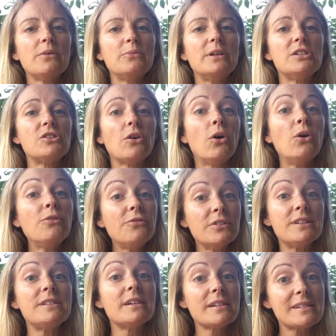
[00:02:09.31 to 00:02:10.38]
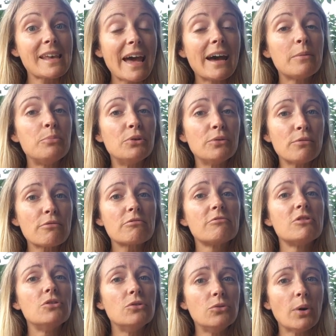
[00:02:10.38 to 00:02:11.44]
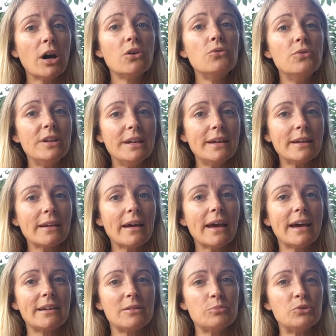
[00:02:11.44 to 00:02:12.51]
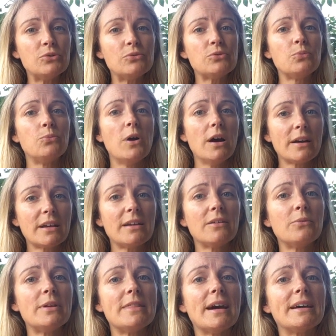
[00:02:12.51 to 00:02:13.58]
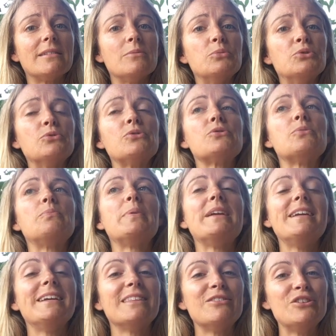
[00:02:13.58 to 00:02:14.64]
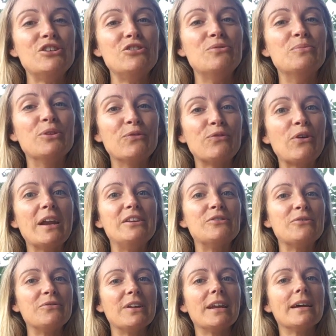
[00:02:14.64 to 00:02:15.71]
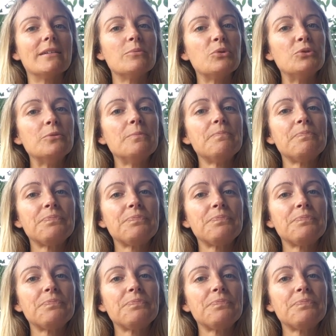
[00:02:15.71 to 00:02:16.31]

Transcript: which often does happen through owning animals, working with animals, being the human friend of an animal,